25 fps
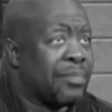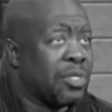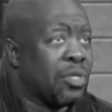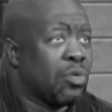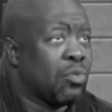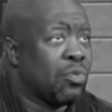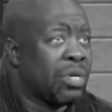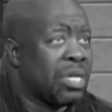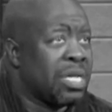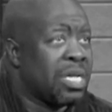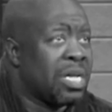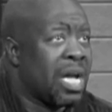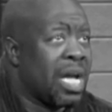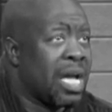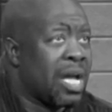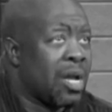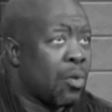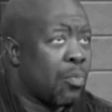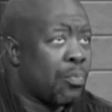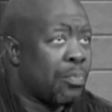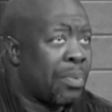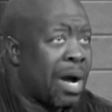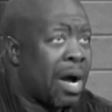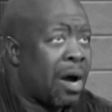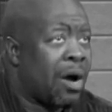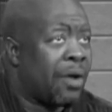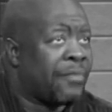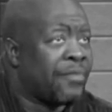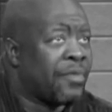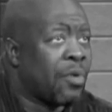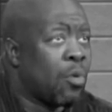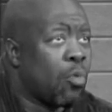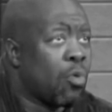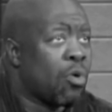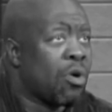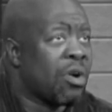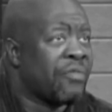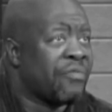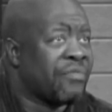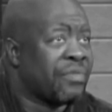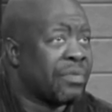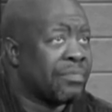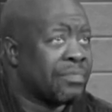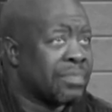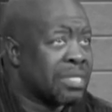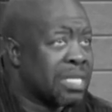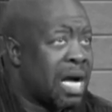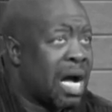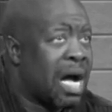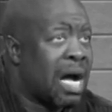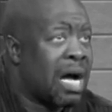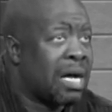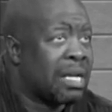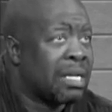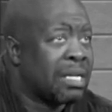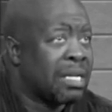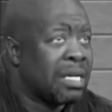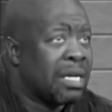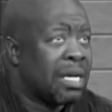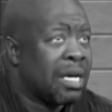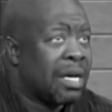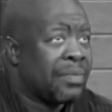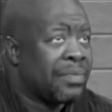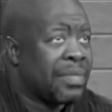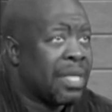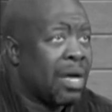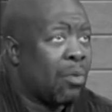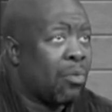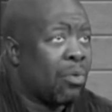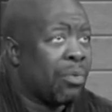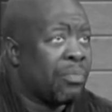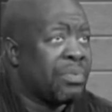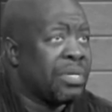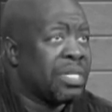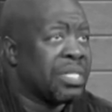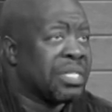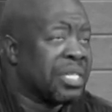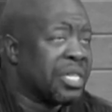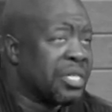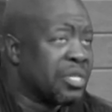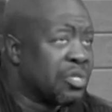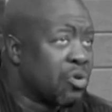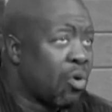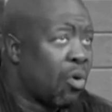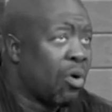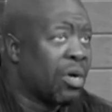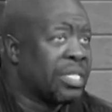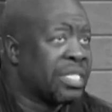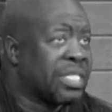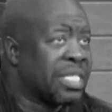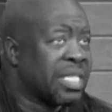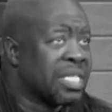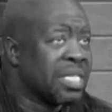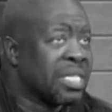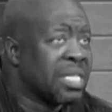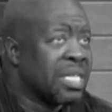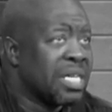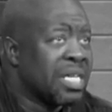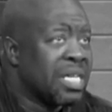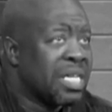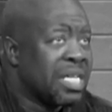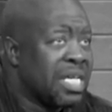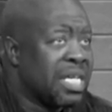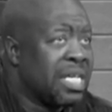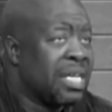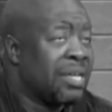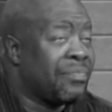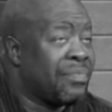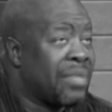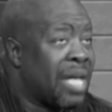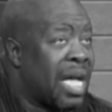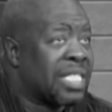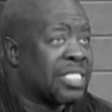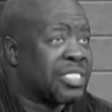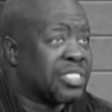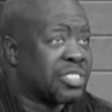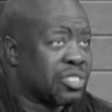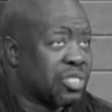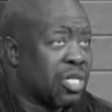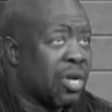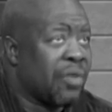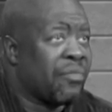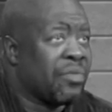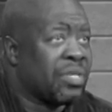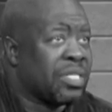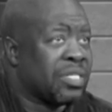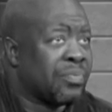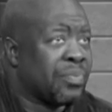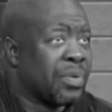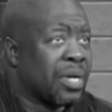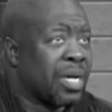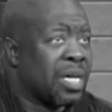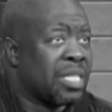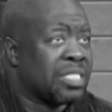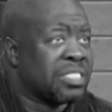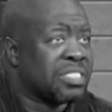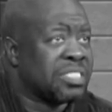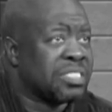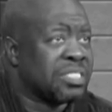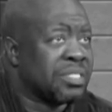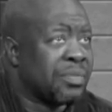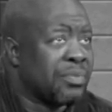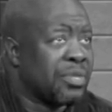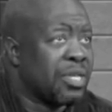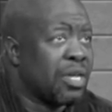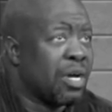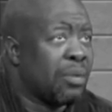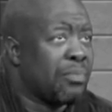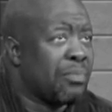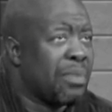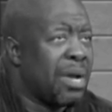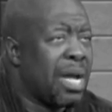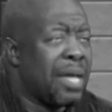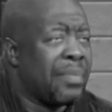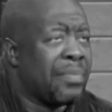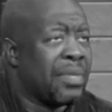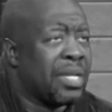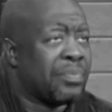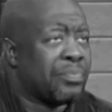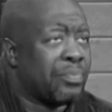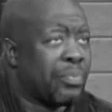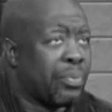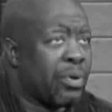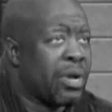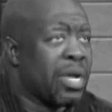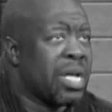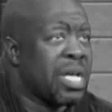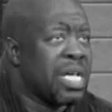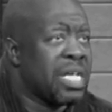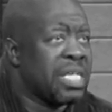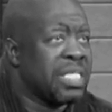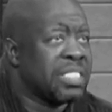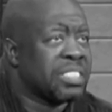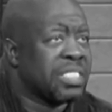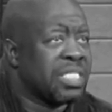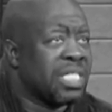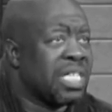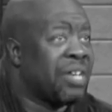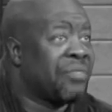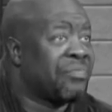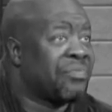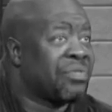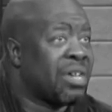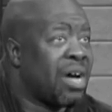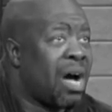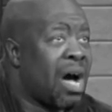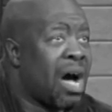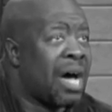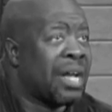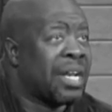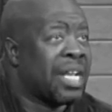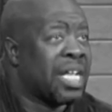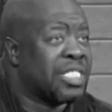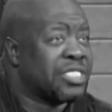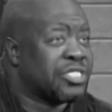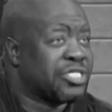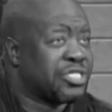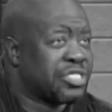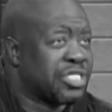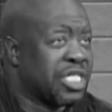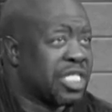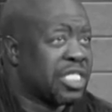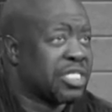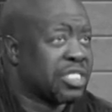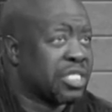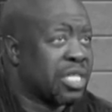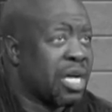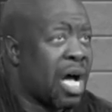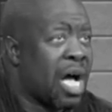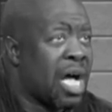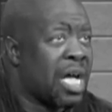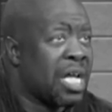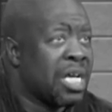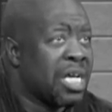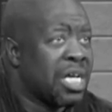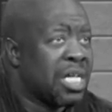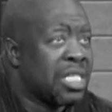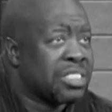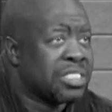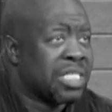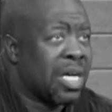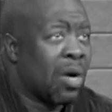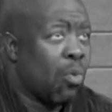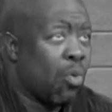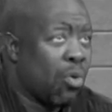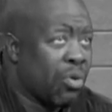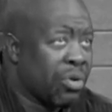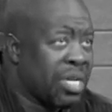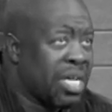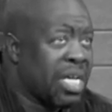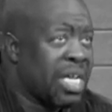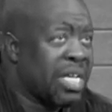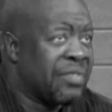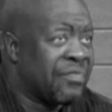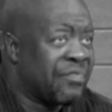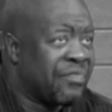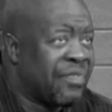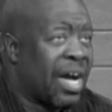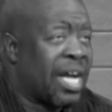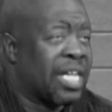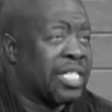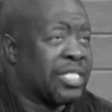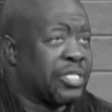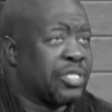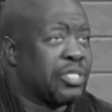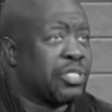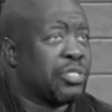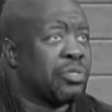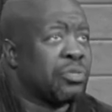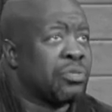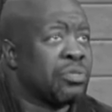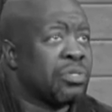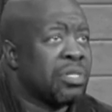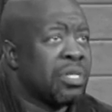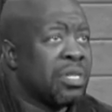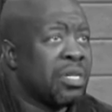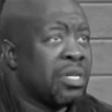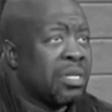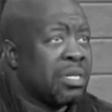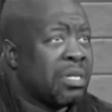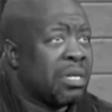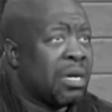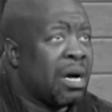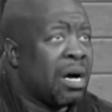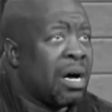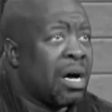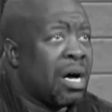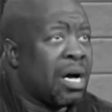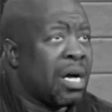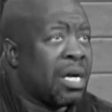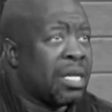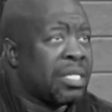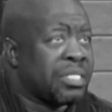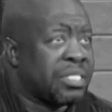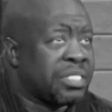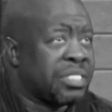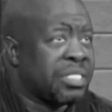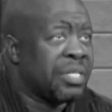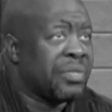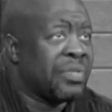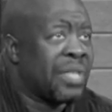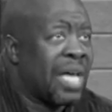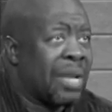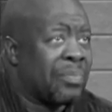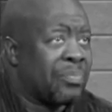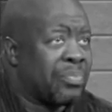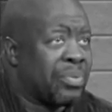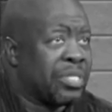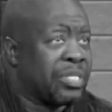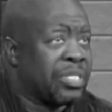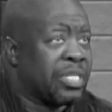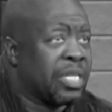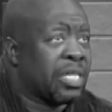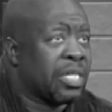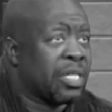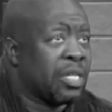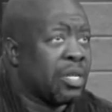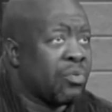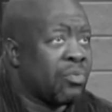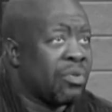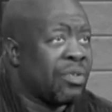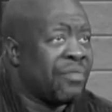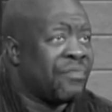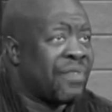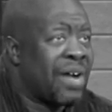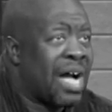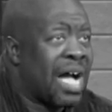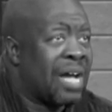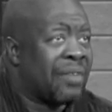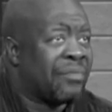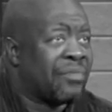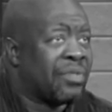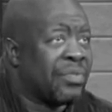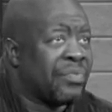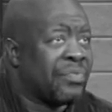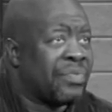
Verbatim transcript: You will hear a powerful word from God. that will be an anointing in that service because he's a young man that prays, loves God, and seeks God. So I want to invite you uh, to that particular revival.